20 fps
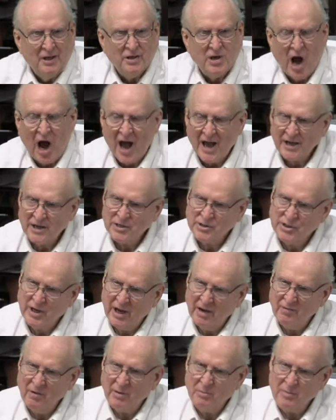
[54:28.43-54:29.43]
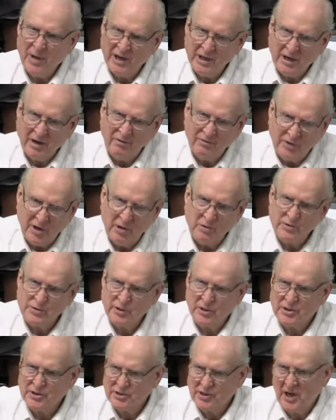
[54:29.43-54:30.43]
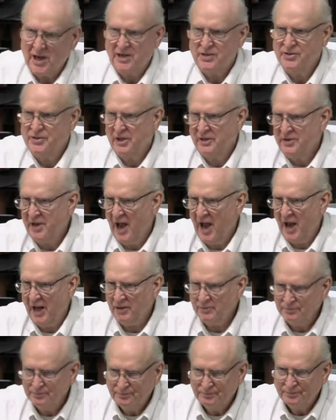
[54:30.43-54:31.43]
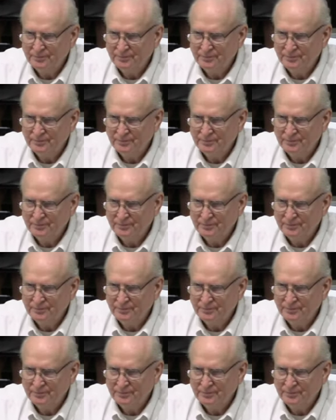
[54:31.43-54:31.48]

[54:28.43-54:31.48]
God is giving many of you success today.